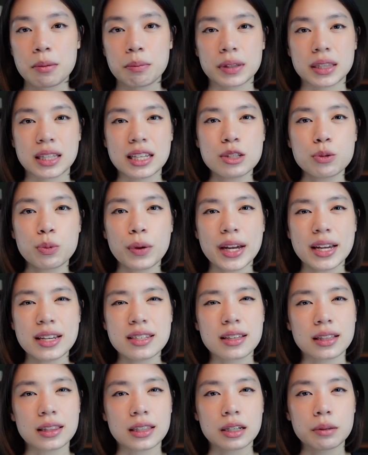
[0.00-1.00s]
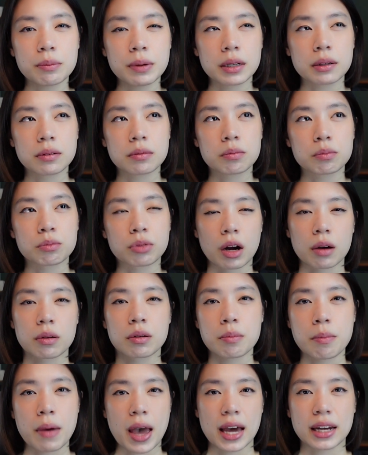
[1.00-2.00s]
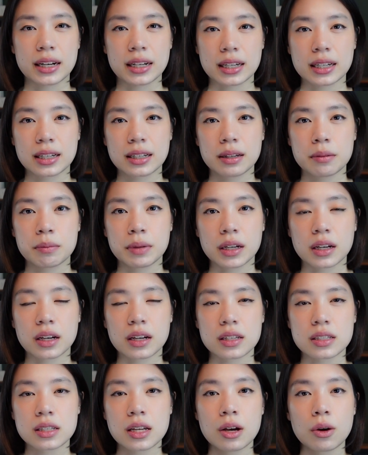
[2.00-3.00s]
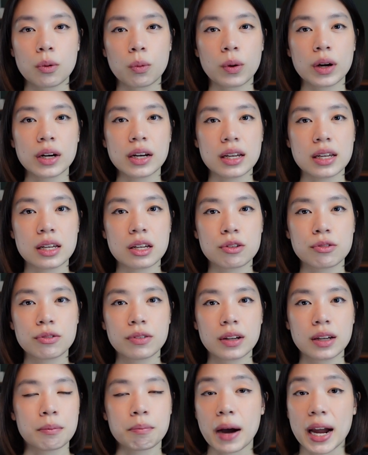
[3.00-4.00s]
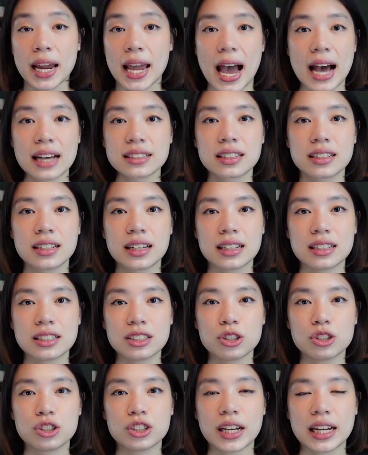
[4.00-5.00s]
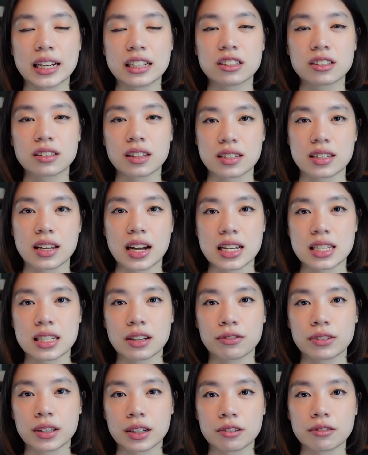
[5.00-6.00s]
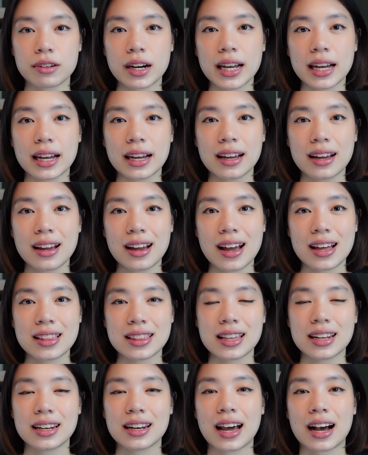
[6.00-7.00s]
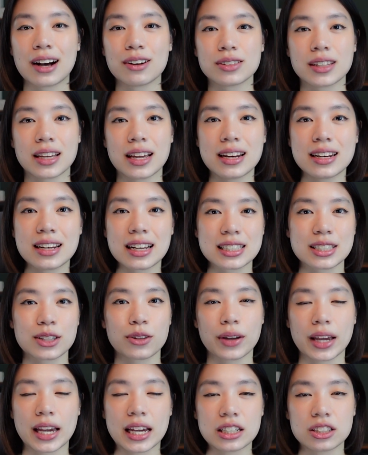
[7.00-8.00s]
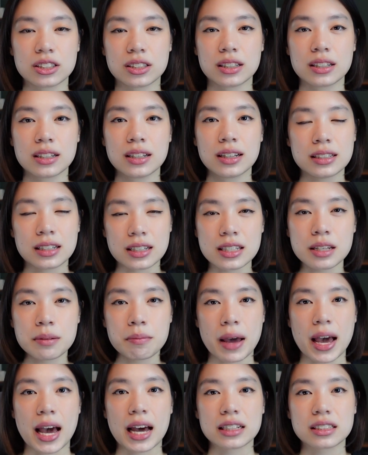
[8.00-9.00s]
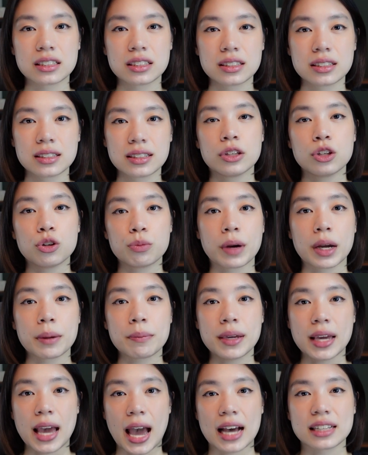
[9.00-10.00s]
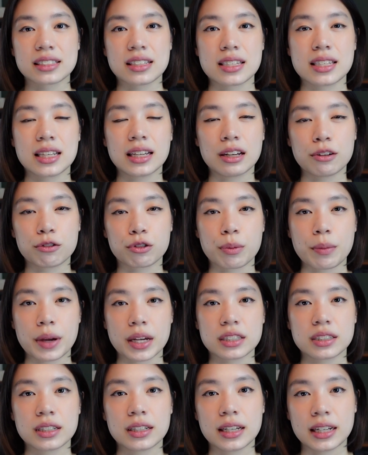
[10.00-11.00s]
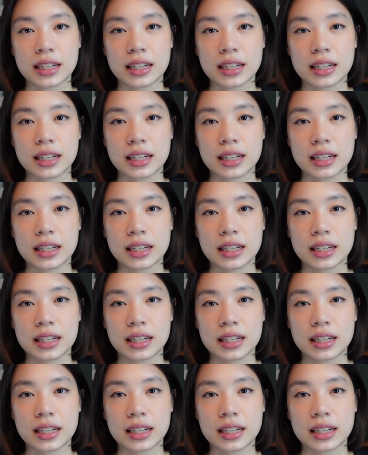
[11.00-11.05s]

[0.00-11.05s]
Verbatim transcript: But this way is a little bit problematic because what if by accident you change the size of the array and then now the index location doesn't match? You might be accessing information